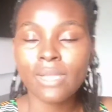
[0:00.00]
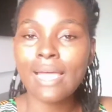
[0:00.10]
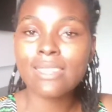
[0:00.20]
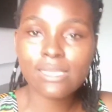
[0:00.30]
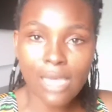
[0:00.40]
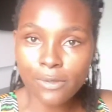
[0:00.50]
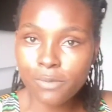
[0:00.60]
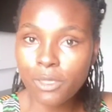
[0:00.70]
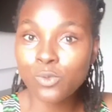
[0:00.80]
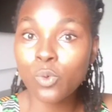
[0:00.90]
and this
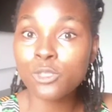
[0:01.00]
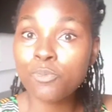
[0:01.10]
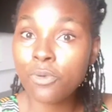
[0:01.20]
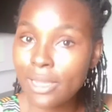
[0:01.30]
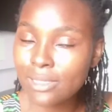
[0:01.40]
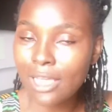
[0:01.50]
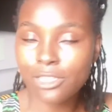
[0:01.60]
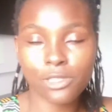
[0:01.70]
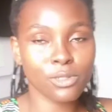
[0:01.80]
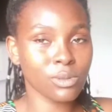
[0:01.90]
housemate was Praise, as
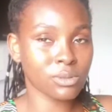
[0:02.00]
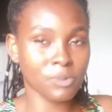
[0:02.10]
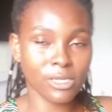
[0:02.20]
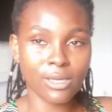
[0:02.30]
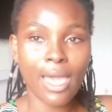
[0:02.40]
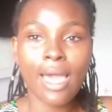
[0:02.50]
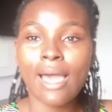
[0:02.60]
she told Biggie,